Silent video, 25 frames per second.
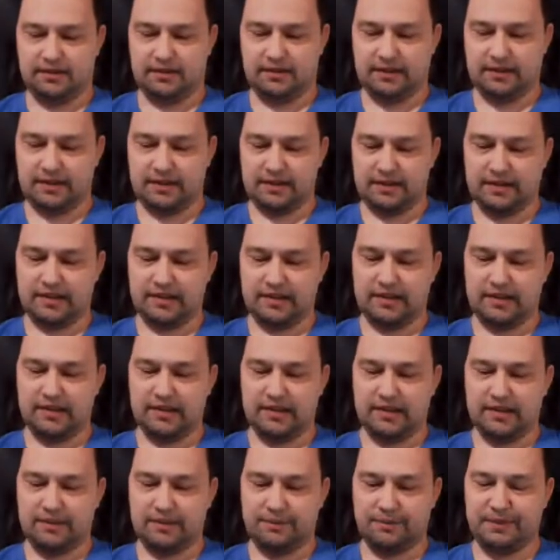
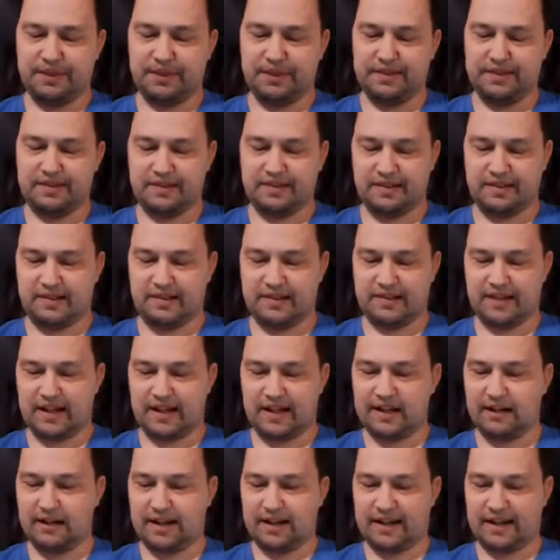Let me see.
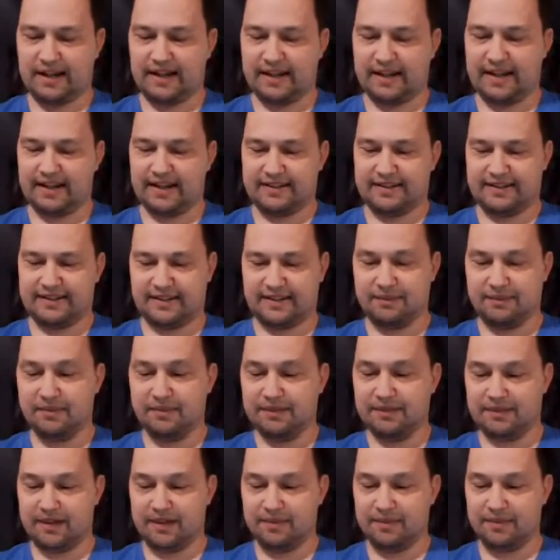I can't see
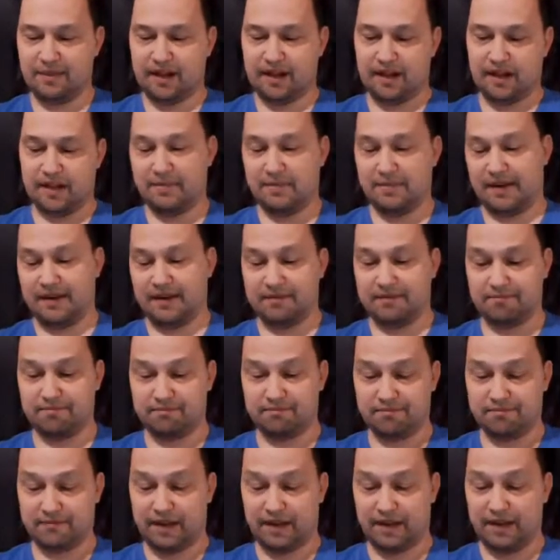because I'm not on my
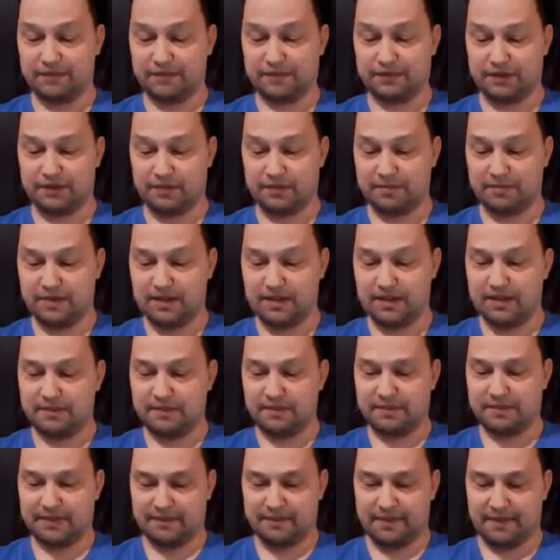live stream
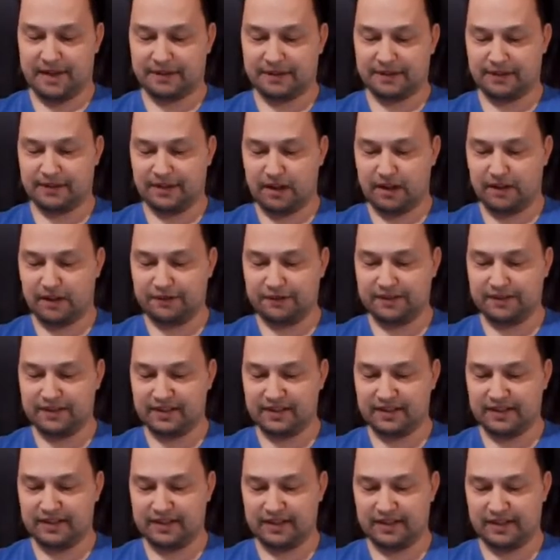because I'm actually
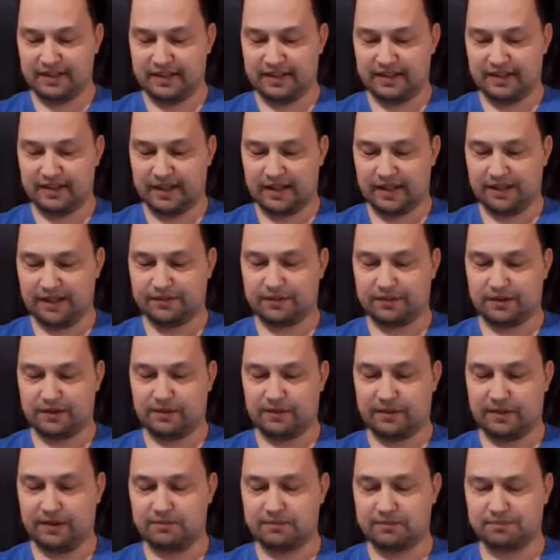obviously live
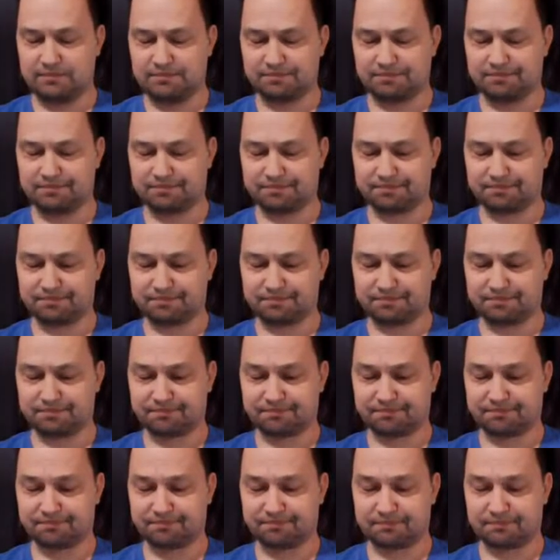streaming.
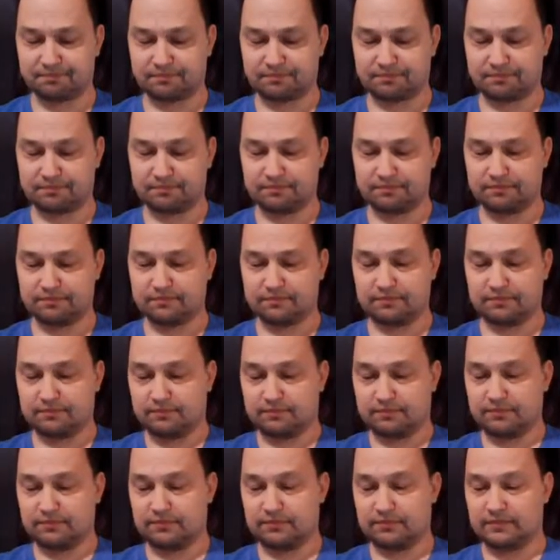Let me see.
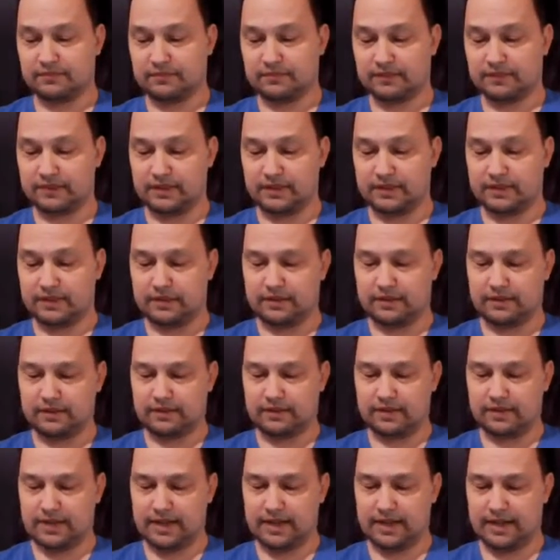I can't
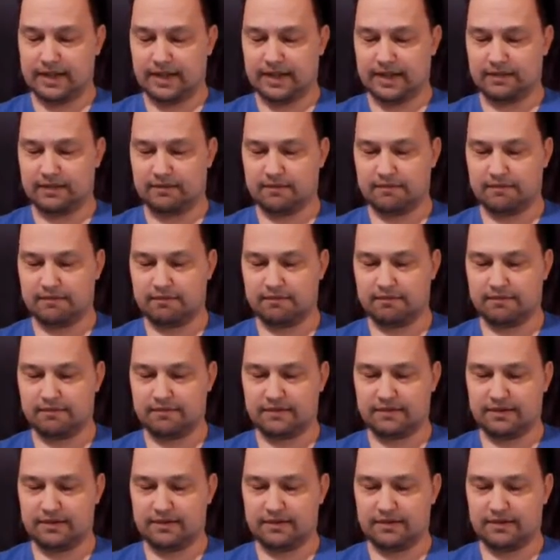see.
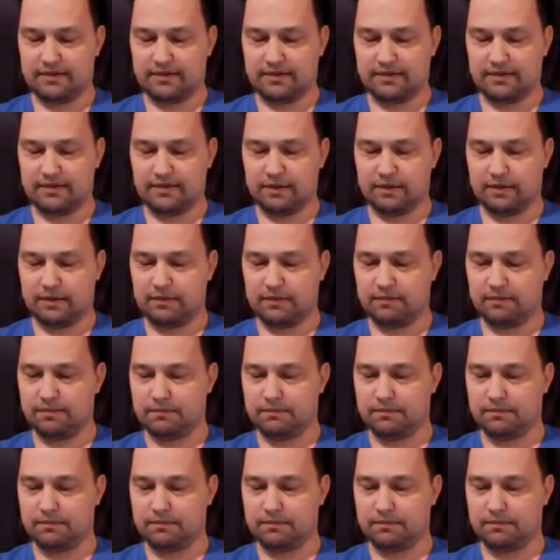Don't.